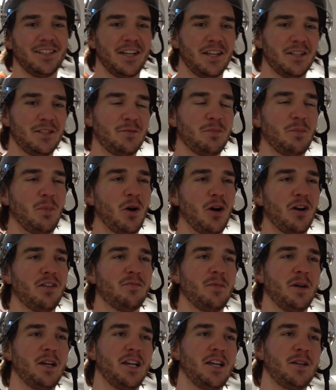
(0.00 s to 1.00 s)
it's part of
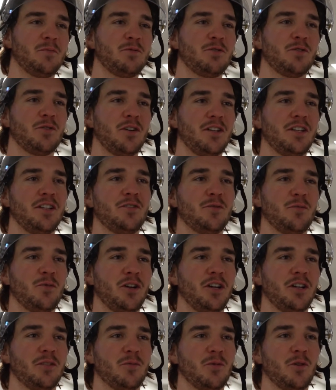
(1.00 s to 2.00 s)
my game, so I need to
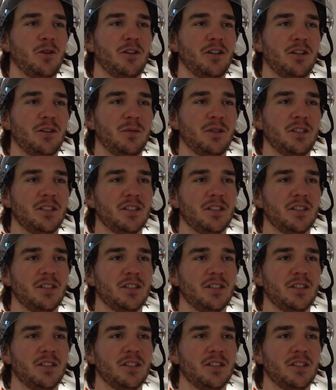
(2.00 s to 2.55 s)
bring it more a little bit.